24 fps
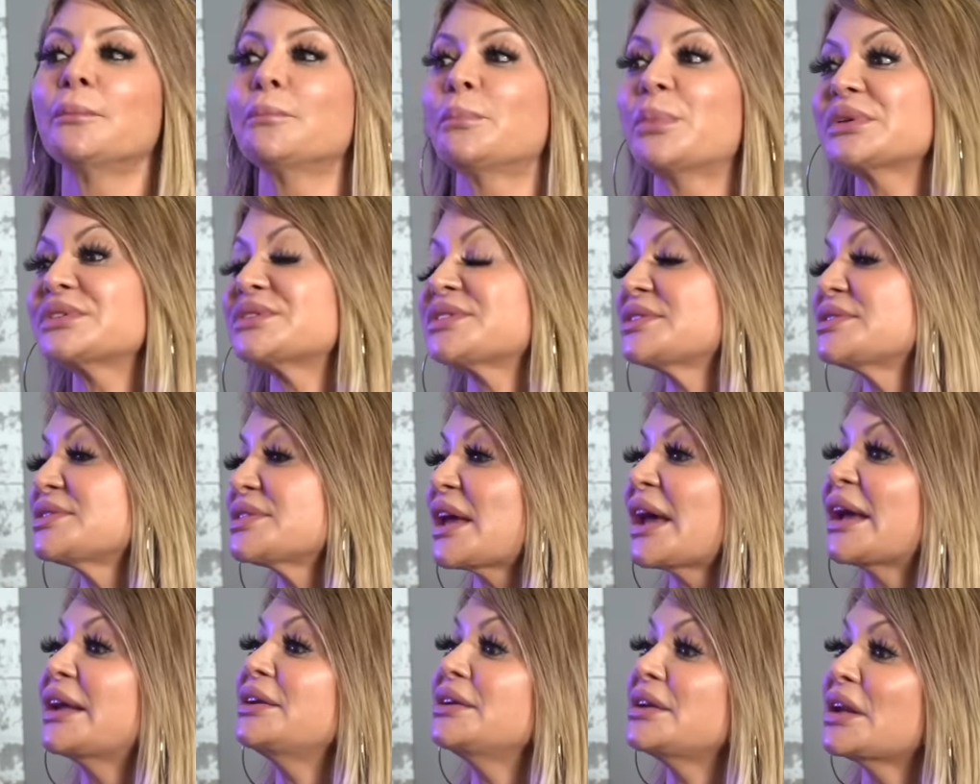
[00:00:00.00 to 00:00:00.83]
But since
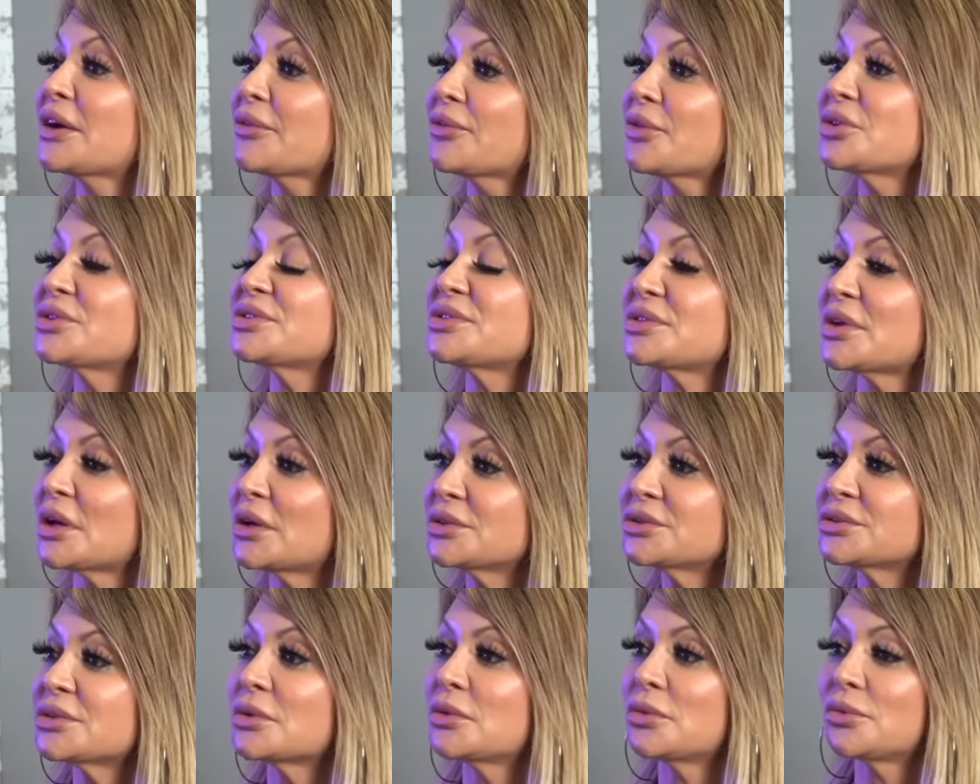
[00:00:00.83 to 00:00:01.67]
I never
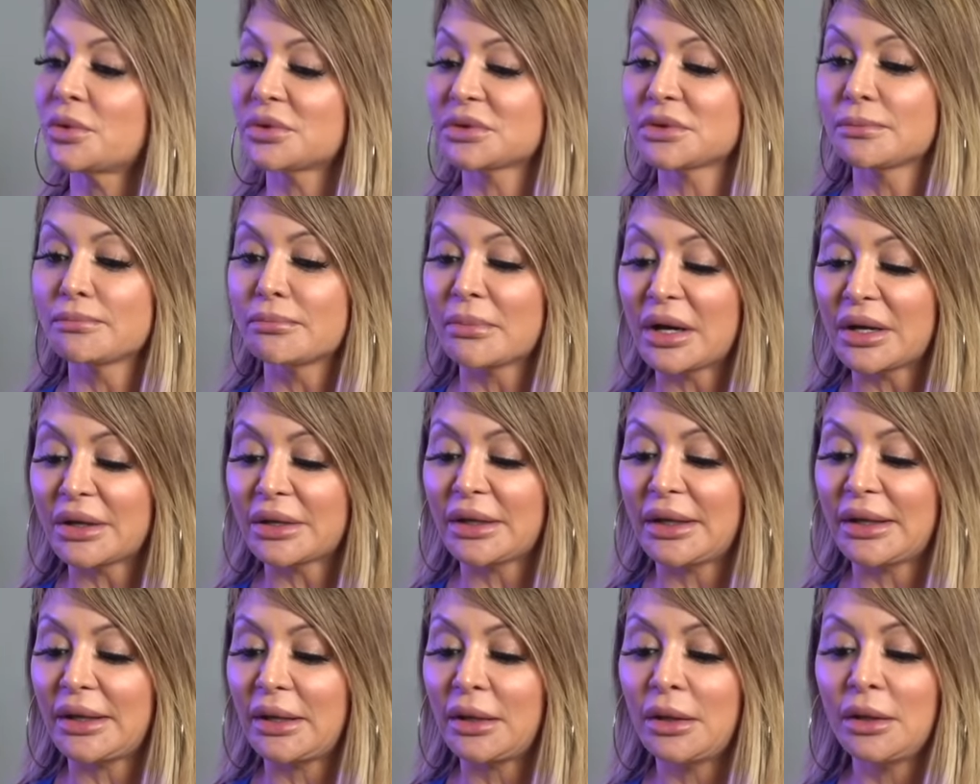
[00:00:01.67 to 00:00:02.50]
dealt with
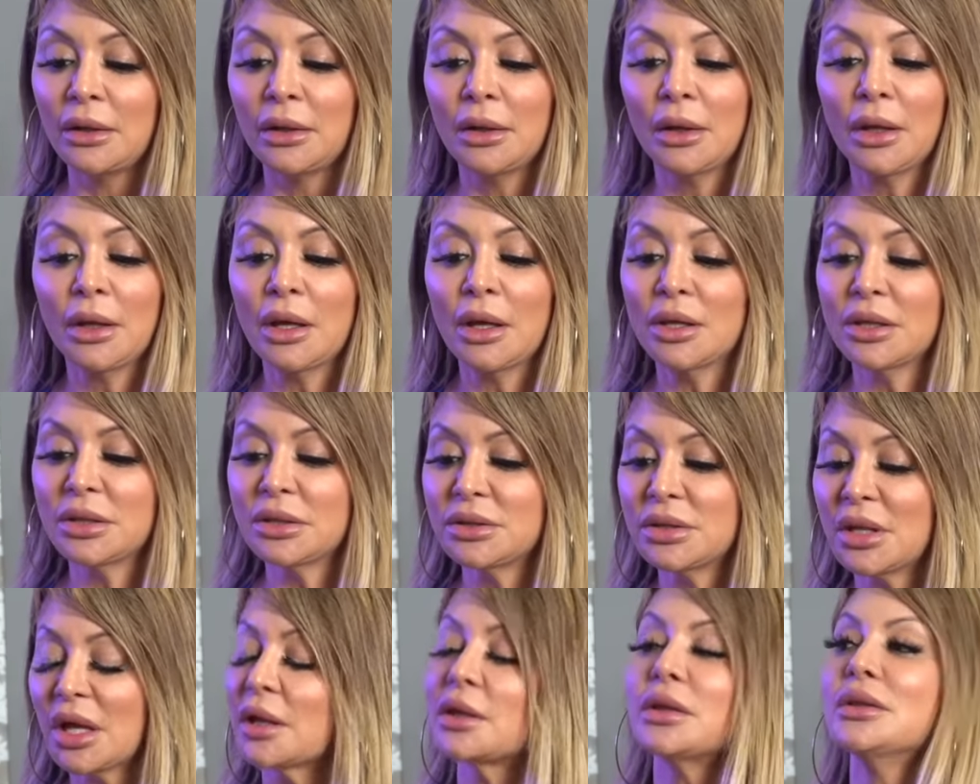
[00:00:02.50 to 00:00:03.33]
money,
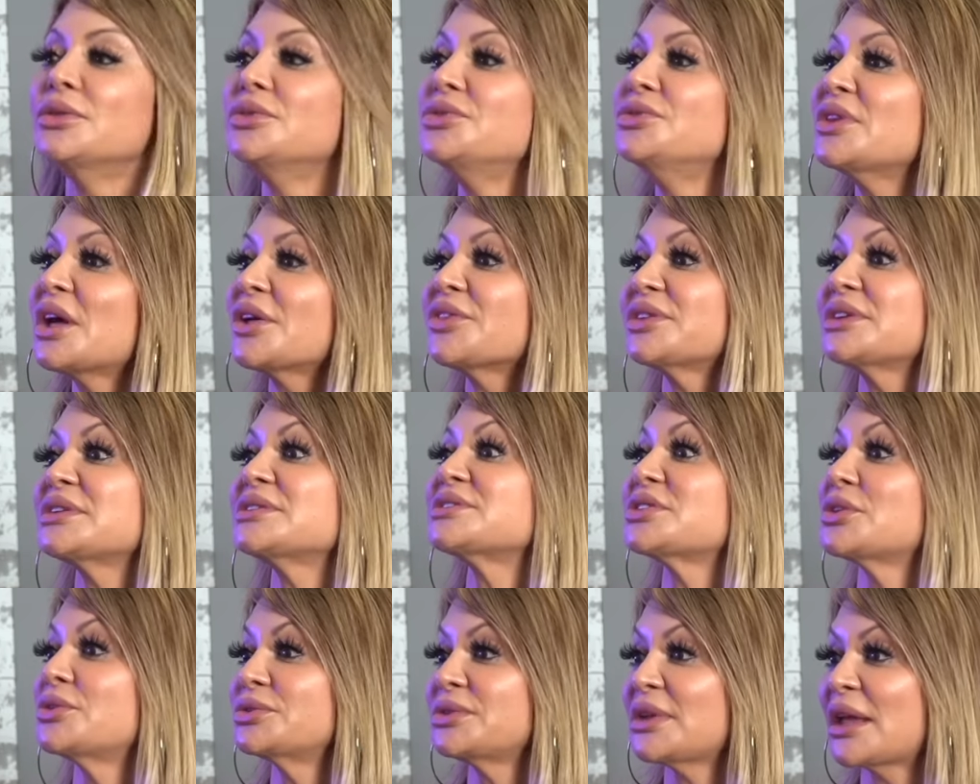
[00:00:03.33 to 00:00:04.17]
nothing
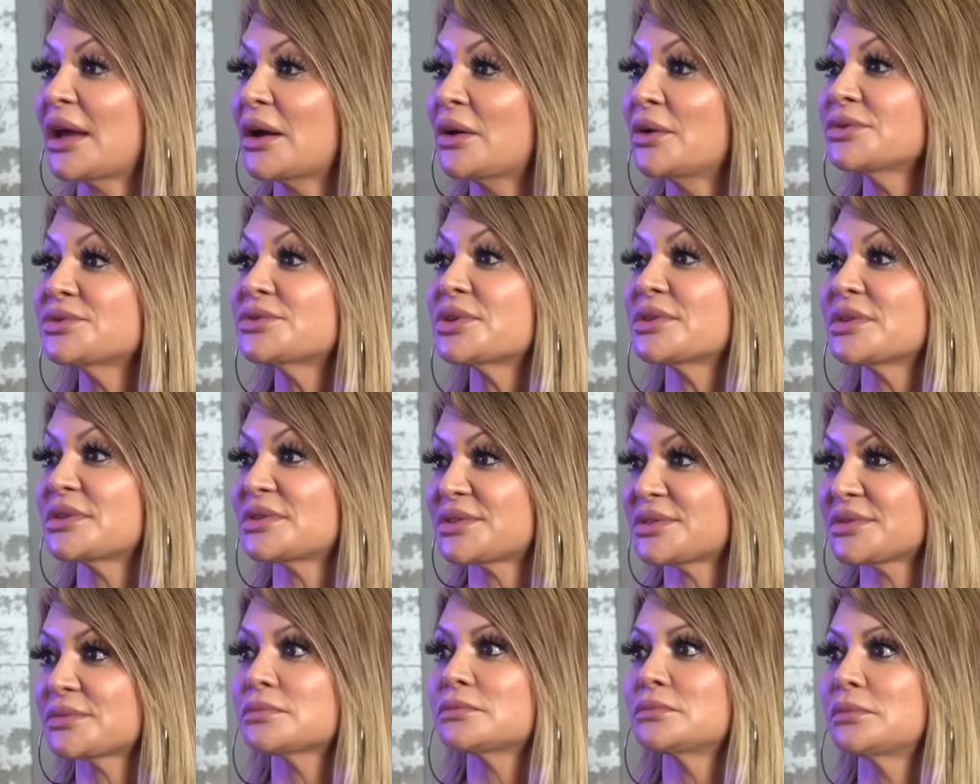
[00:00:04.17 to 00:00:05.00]
till now, to
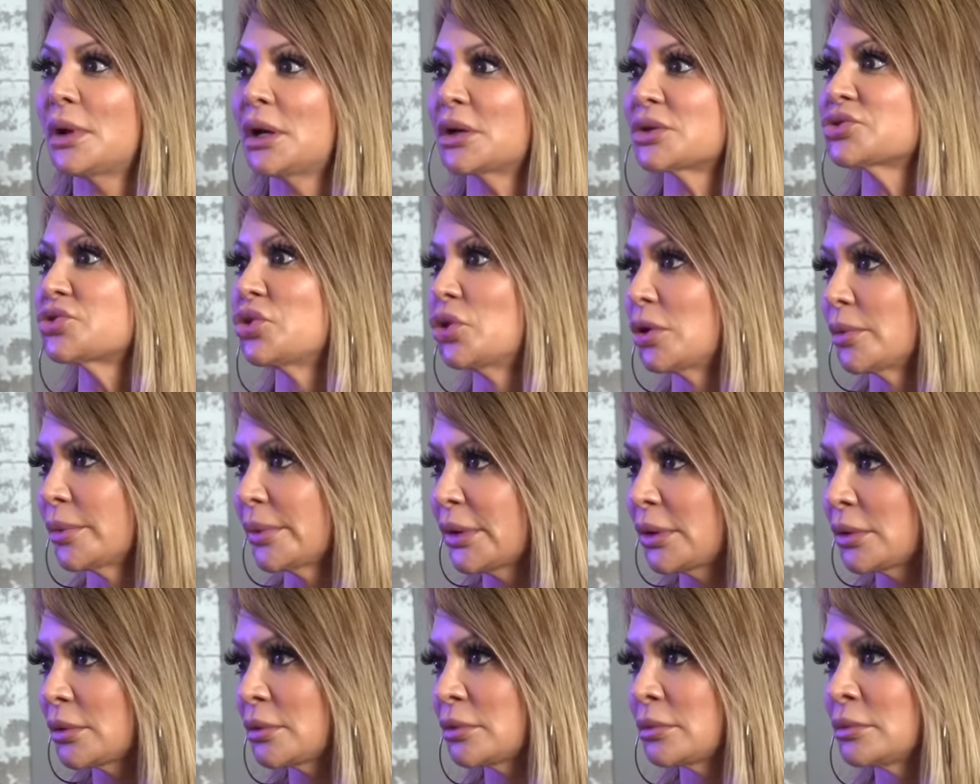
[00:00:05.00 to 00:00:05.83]
this
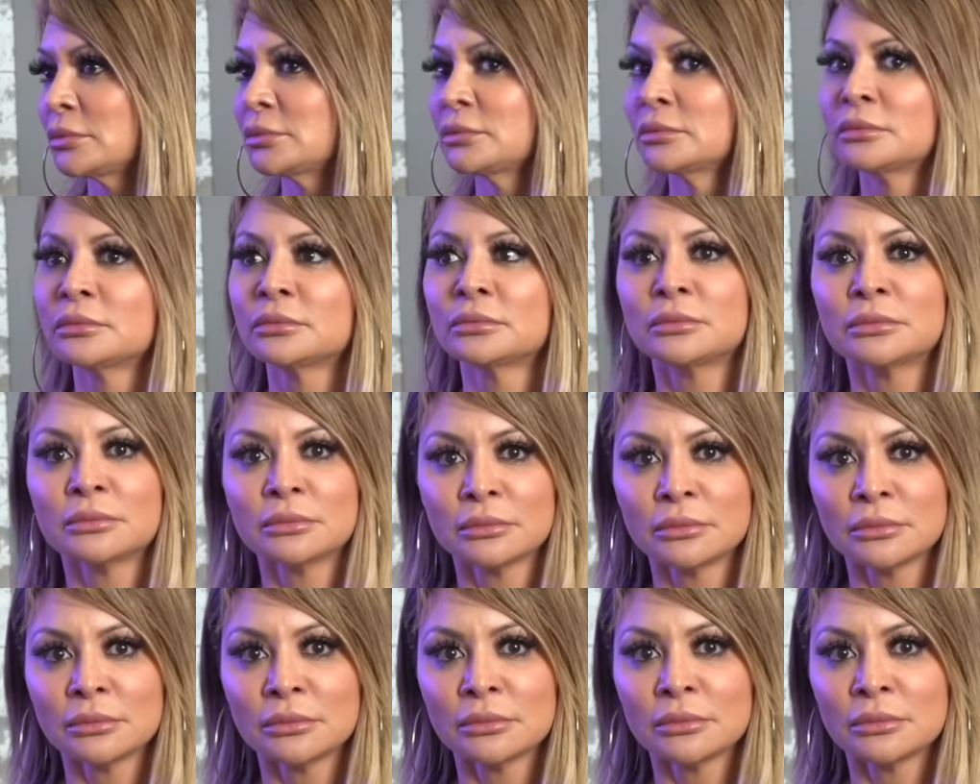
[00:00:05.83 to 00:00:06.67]
October.
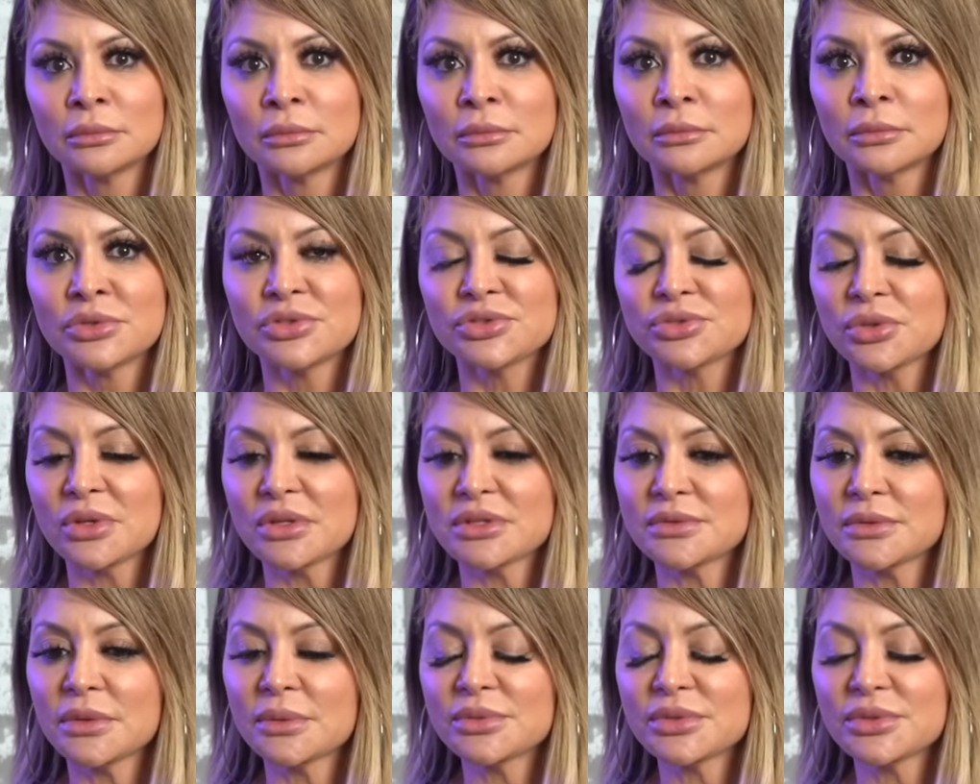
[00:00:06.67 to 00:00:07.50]

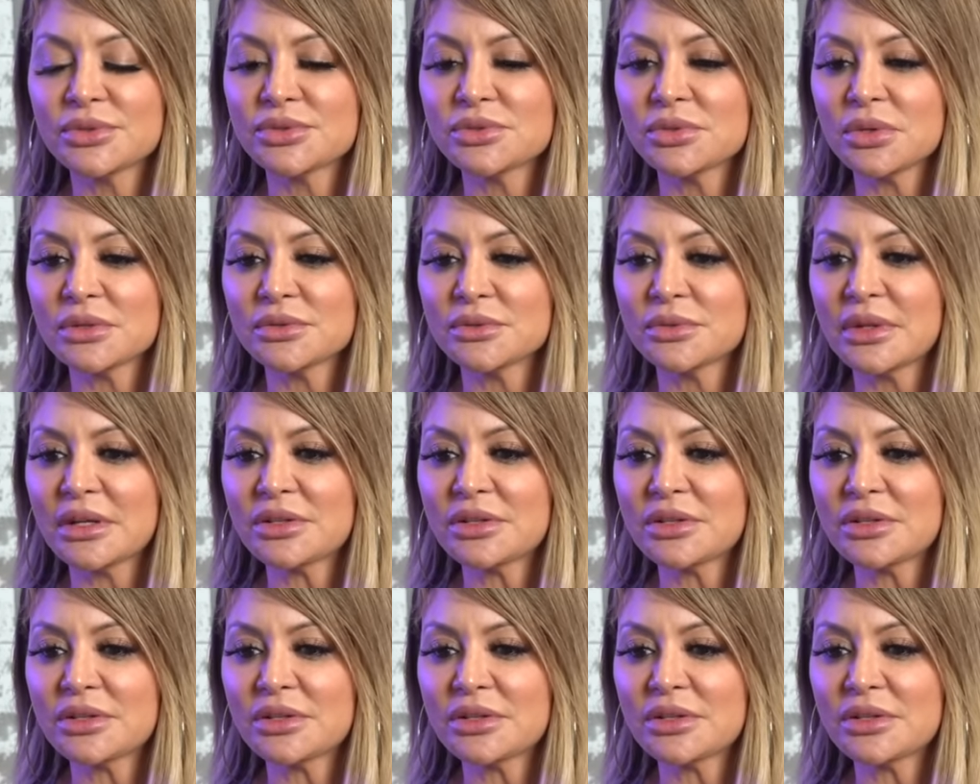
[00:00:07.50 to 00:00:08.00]
Stressful, I'm so stressed.